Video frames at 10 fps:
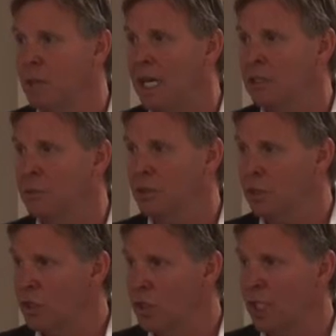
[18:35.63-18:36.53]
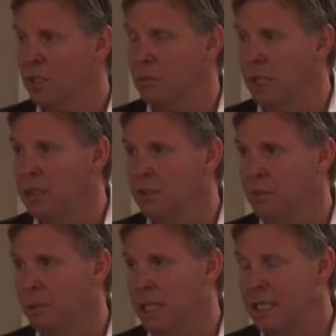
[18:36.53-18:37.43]
possible to shut the blood
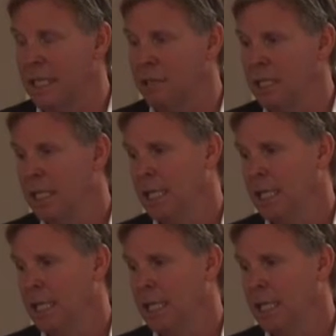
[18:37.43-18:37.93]
supply down.